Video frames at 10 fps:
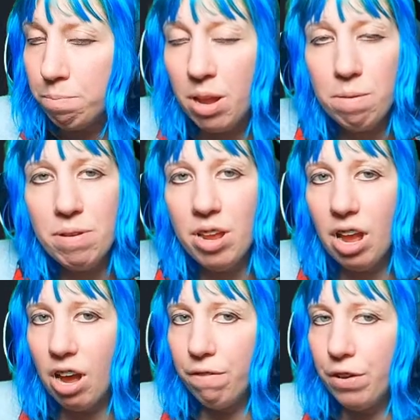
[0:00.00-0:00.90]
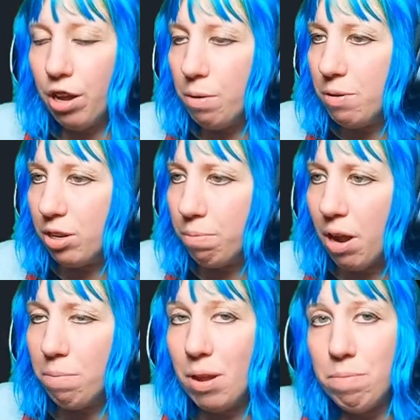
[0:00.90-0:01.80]
Maybe Alpha Hub as
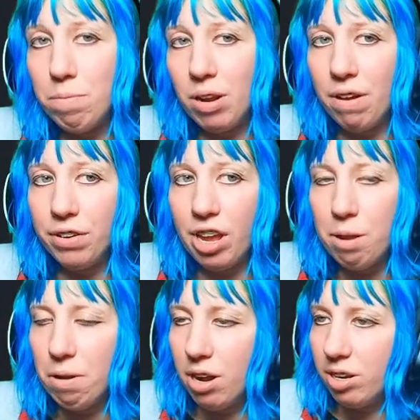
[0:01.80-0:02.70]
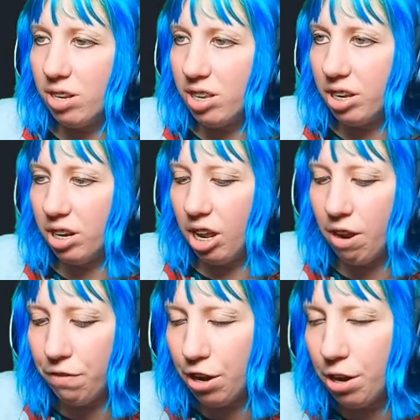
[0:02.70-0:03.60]
well. Maybe we'll have a game of hide and seek in the
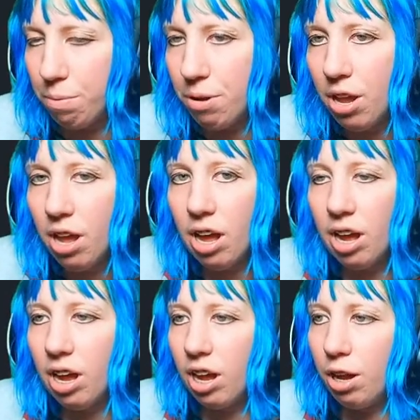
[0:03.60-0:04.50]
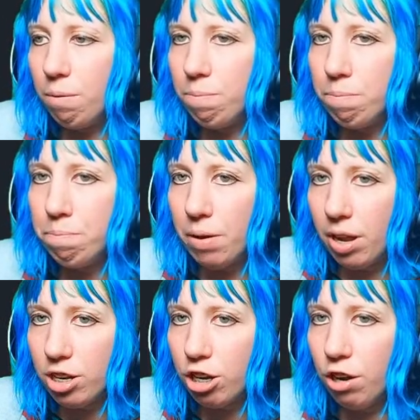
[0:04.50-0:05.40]
Alpha Hub.
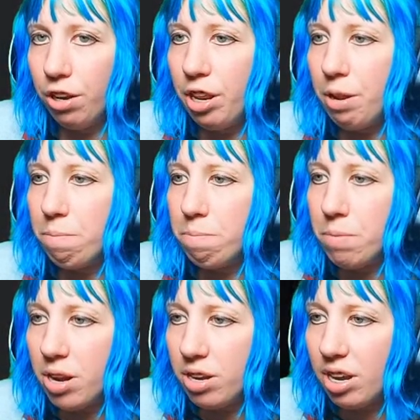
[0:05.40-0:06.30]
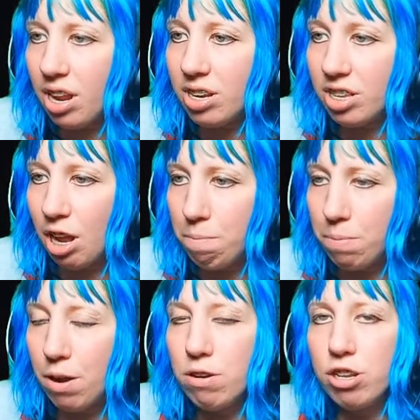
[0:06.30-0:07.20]
But on the Monday
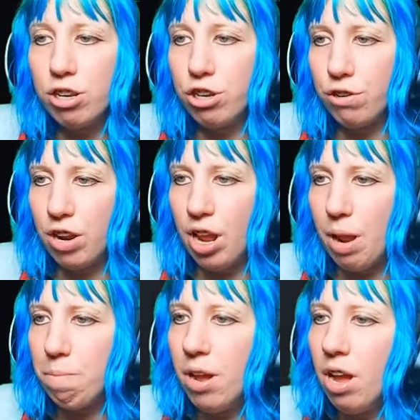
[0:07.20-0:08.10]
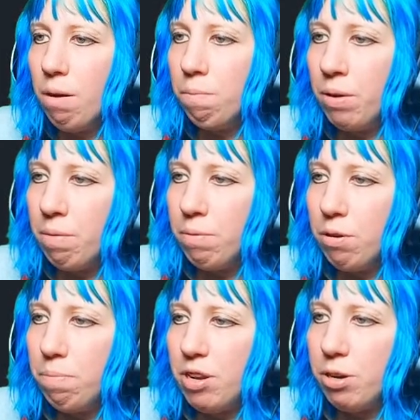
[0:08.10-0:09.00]
Sandbox stream, we
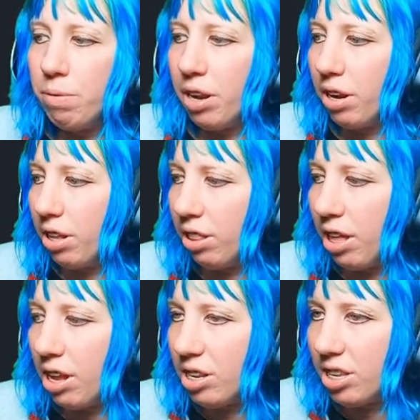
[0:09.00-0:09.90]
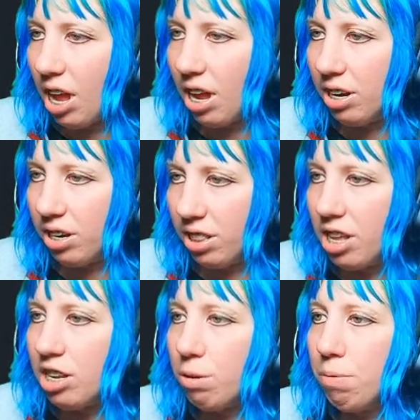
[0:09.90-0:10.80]
will be doing this, and
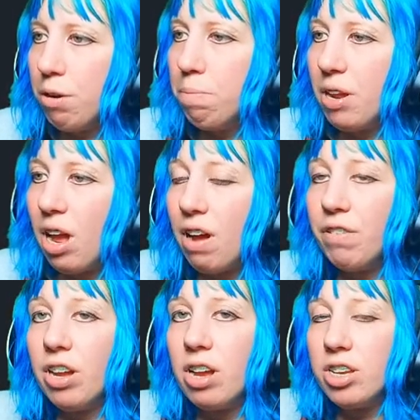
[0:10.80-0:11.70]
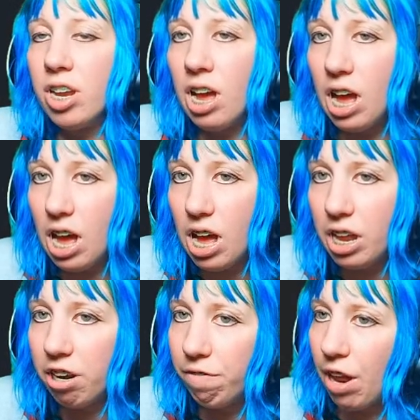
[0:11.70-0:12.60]
this will be having a
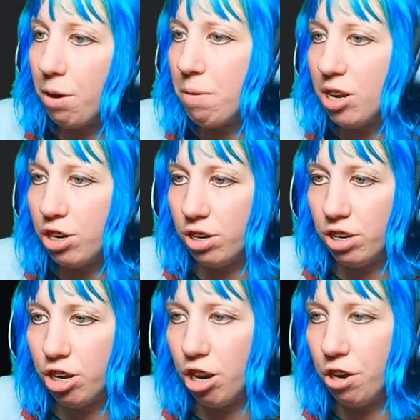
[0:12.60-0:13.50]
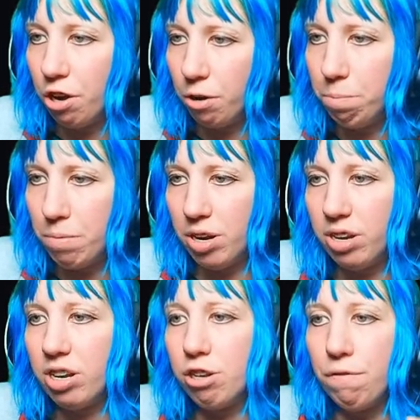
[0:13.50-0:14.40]
ton of animations done on
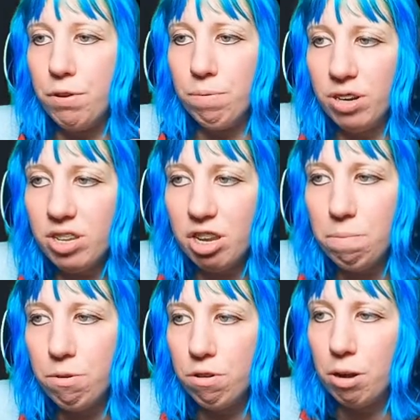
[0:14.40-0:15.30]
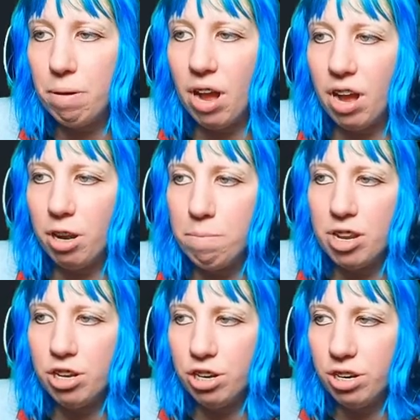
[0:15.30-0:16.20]
Monday. So if you want to see more about
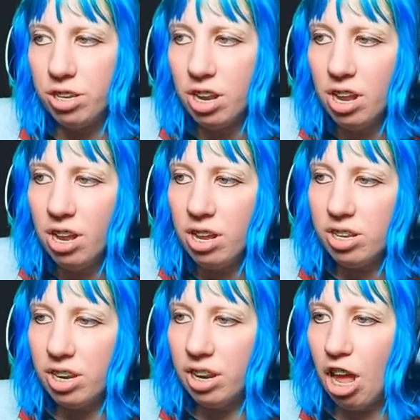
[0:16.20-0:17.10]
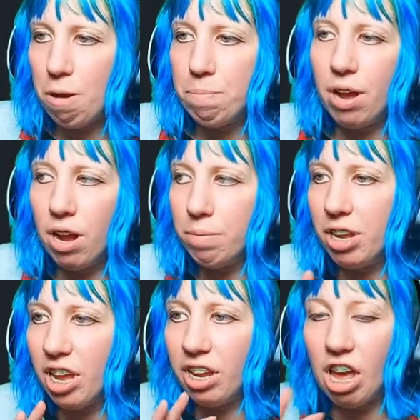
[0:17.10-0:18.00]
animations, see it there. But I'm
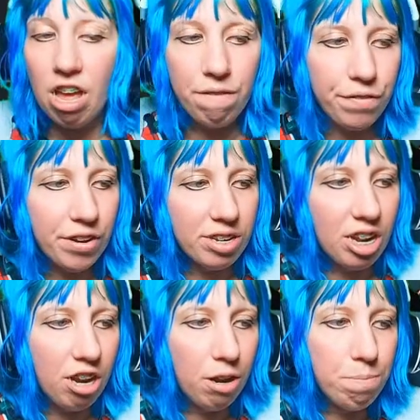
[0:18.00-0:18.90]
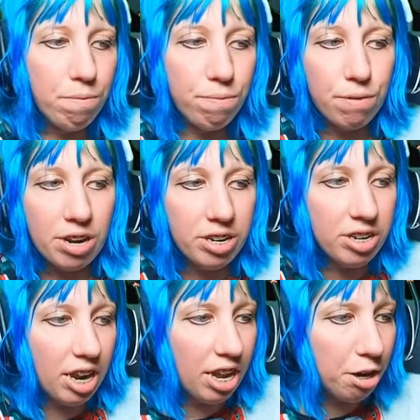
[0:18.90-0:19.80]
getting everything set up, ready
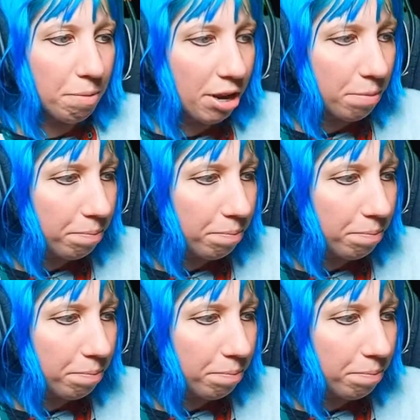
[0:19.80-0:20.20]
to animate.